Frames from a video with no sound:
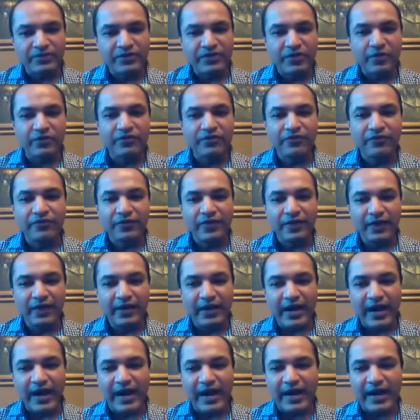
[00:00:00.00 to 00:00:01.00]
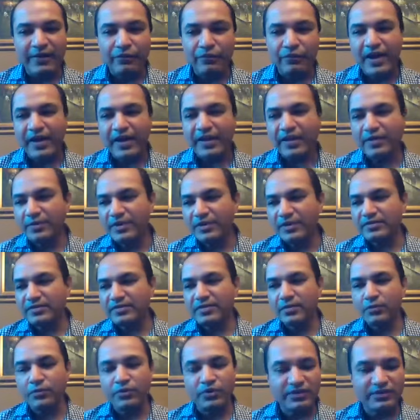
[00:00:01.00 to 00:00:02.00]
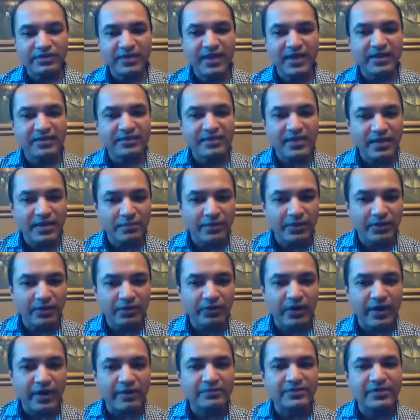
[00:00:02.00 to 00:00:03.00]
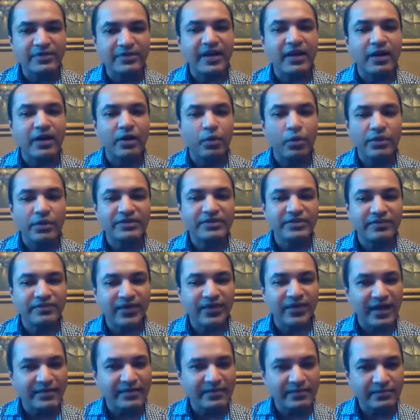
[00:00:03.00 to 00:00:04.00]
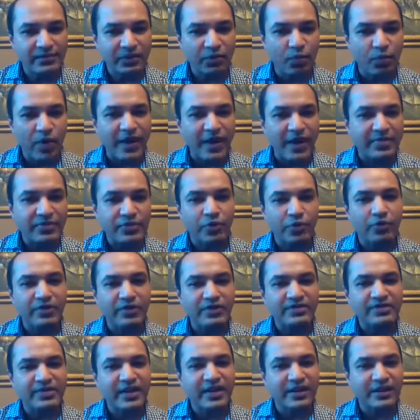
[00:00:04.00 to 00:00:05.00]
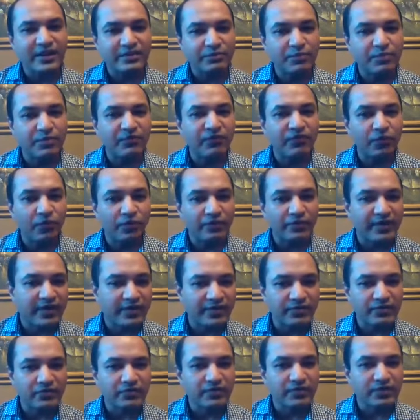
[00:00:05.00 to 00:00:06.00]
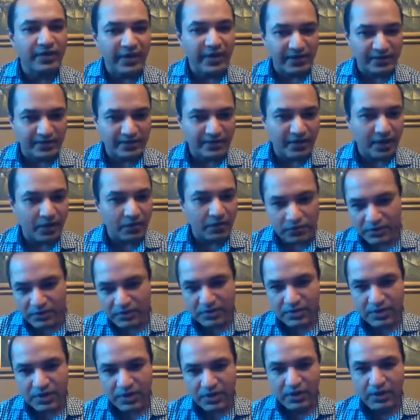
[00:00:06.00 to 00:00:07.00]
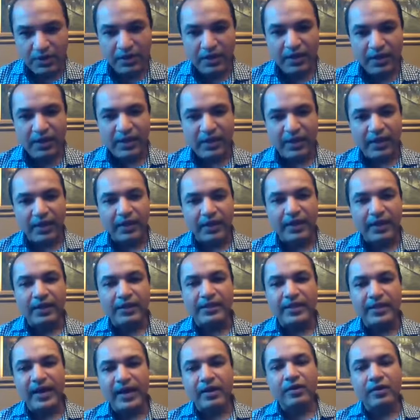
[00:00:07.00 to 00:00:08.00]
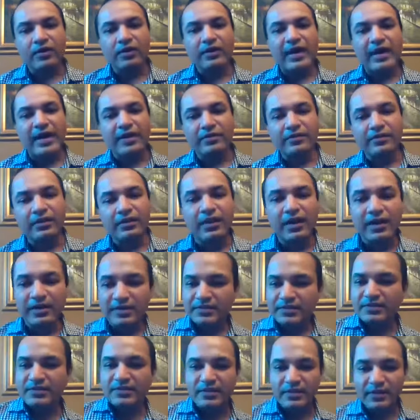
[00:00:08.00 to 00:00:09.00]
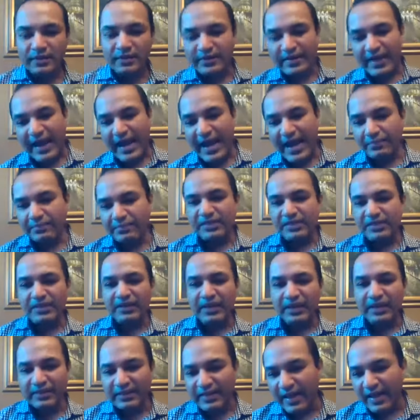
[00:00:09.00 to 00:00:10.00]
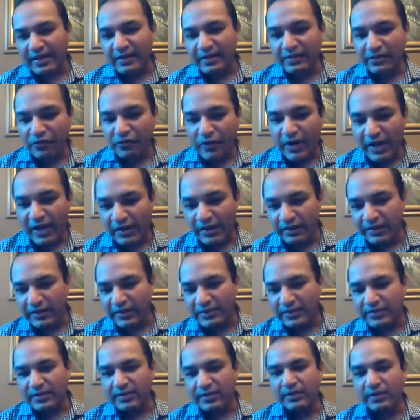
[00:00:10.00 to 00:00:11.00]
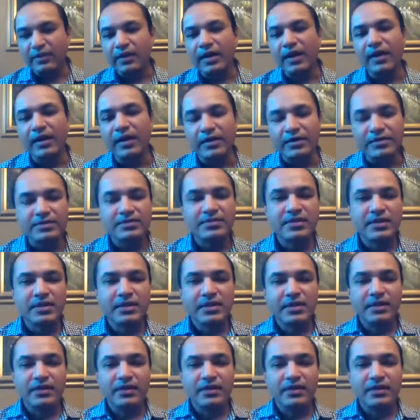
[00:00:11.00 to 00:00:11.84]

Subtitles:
So if I recommend someone to take 10 milligrams, I always advise them to wait 30 seconds before they do the next dose. And that'll allow the lungs to adapt and get that directly into the lungs.